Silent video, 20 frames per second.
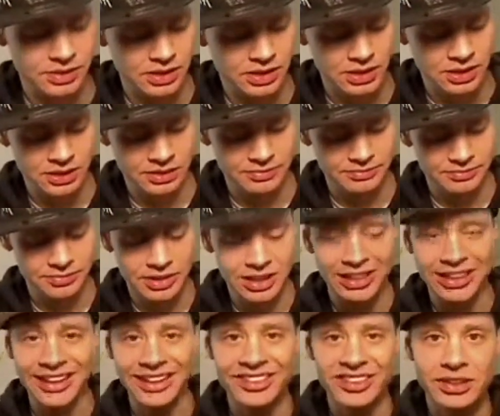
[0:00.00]
uh,
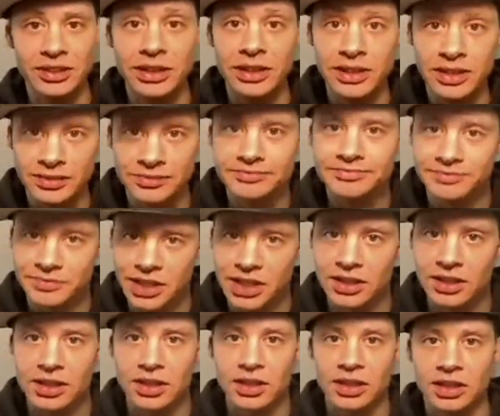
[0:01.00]
allegedly
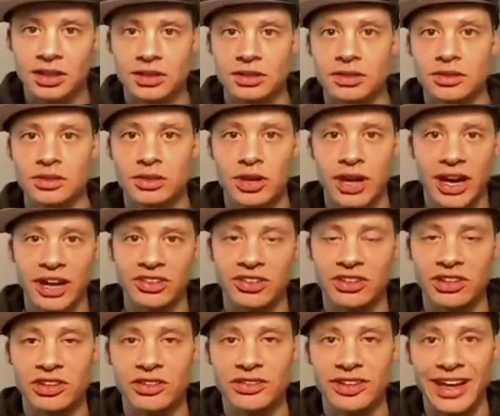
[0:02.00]

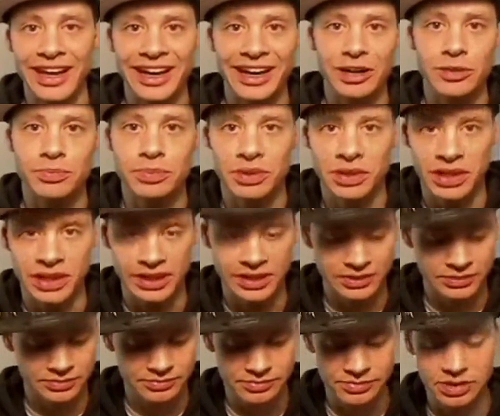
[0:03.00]
crashed his
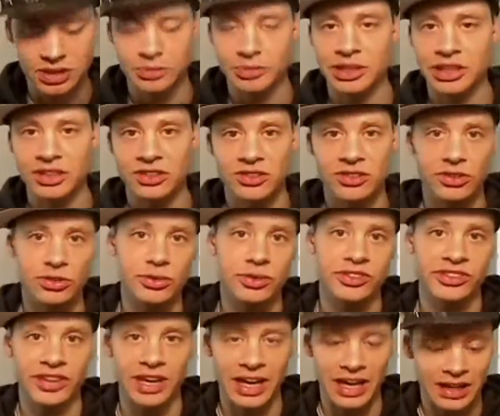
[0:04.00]
airplane, committed
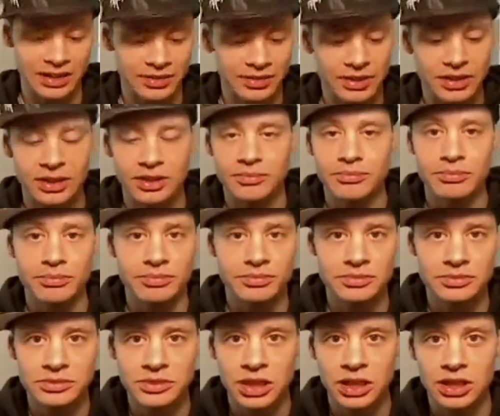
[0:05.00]
suicide
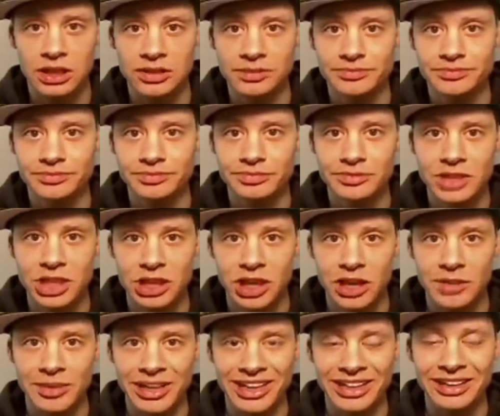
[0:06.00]
um,
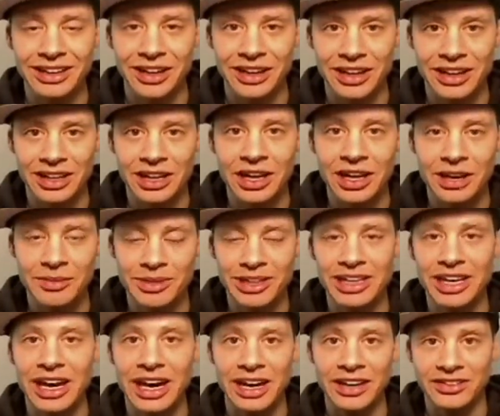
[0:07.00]
on, a, on a
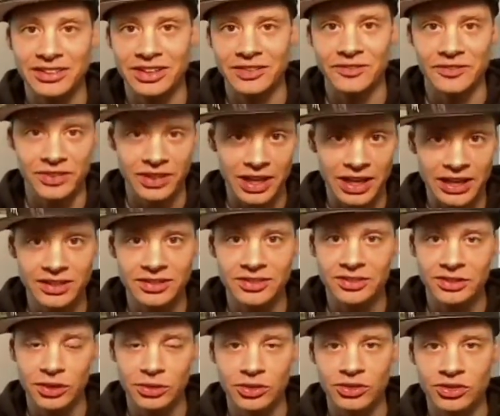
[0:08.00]
kamikaze flight,
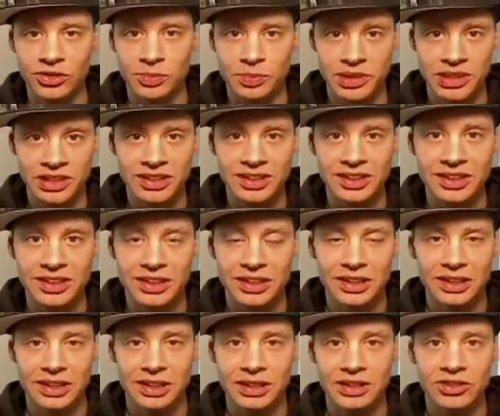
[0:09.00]
so to speak,
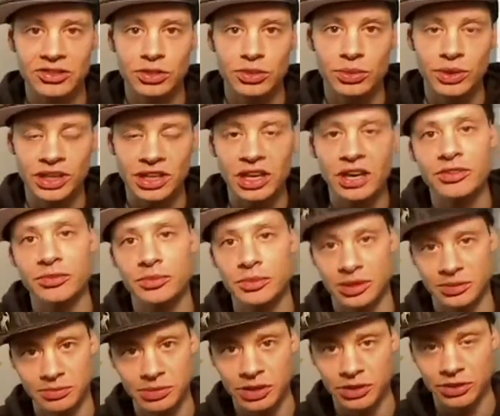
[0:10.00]
into a
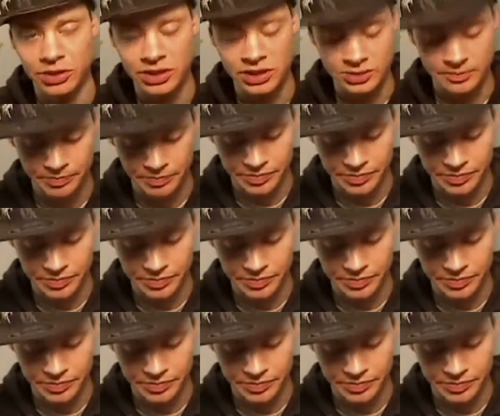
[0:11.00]
government building.